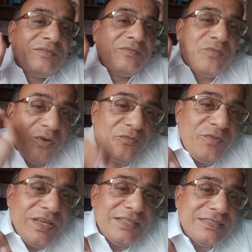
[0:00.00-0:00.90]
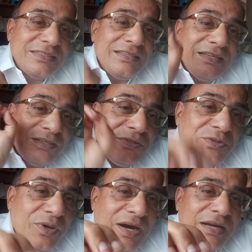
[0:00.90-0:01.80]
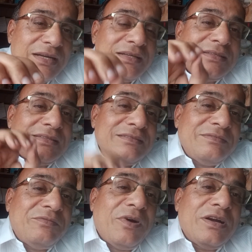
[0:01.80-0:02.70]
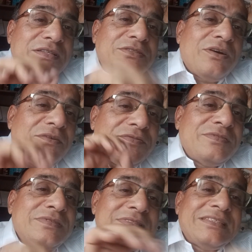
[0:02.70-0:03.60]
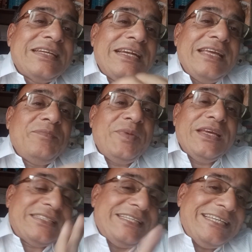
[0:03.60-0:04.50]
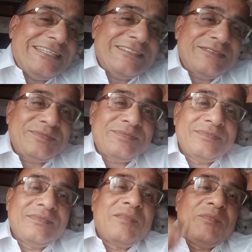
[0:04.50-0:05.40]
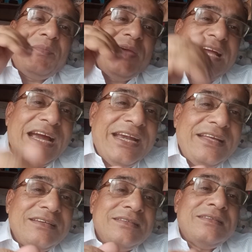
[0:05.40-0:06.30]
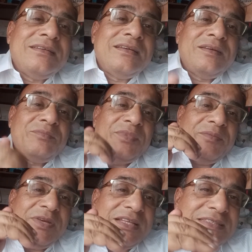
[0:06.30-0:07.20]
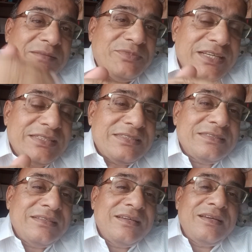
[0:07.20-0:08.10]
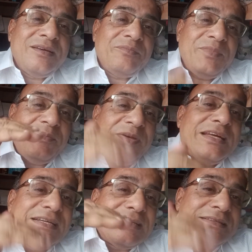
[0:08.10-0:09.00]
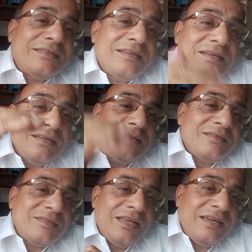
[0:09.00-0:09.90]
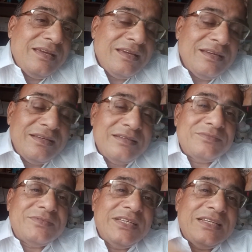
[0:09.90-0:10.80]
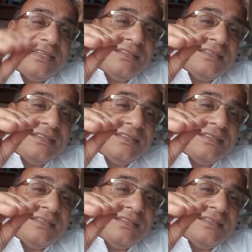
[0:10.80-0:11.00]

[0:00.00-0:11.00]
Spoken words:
fulfills your wants of getting PhD. Maybe guide, maybe the subjects, maybe the the, the